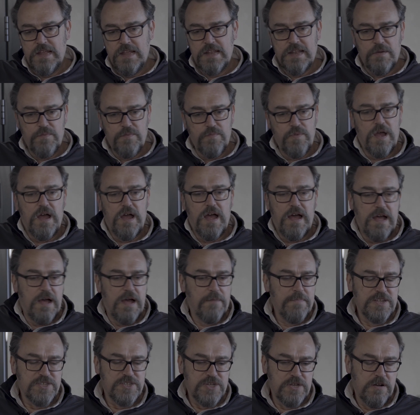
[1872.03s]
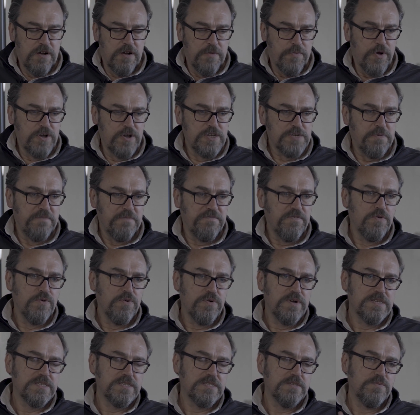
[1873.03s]
I mentioned our approach
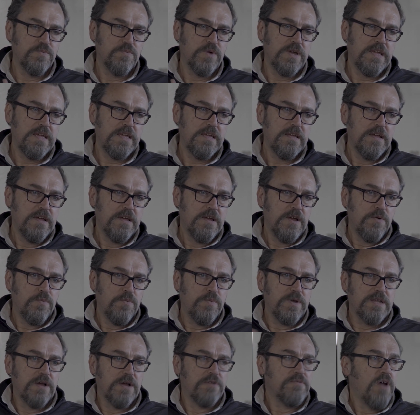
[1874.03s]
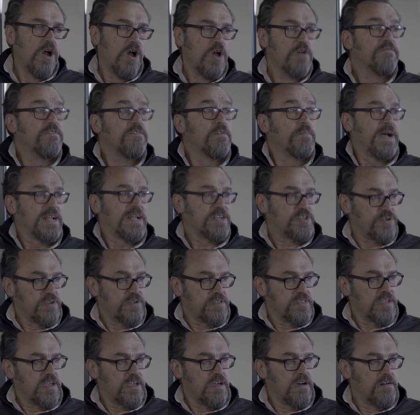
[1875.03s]
before is that we don't over battery
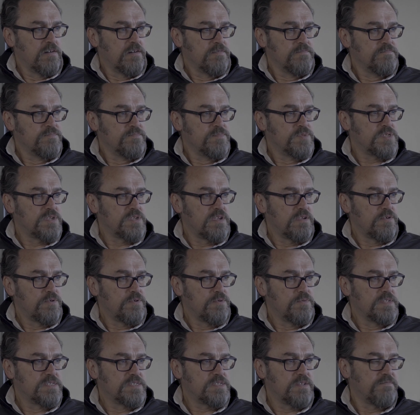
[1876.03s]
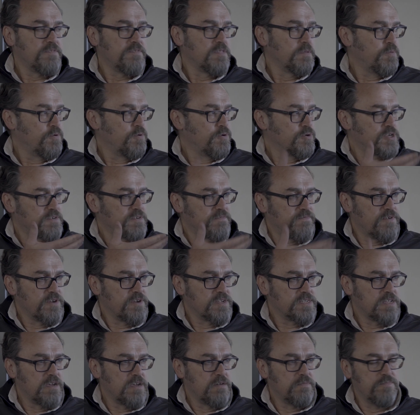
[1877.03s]
the car. So for the Porsche, for
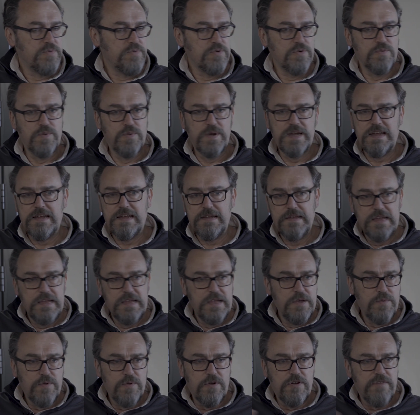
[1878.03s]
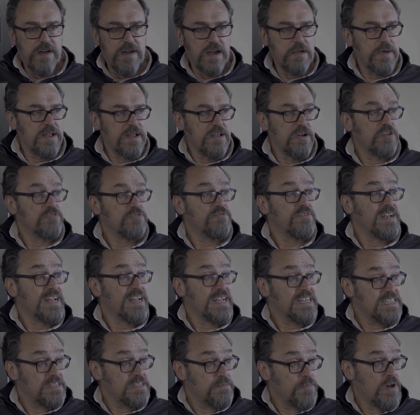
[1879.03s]
example, we're around about
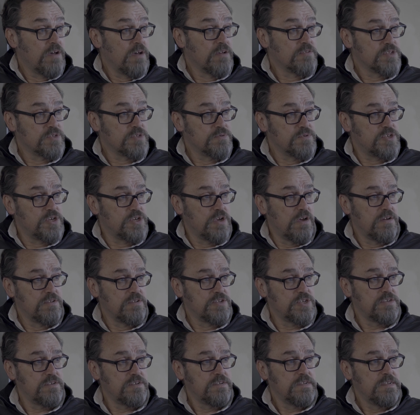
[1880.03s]
180 miles to a charge.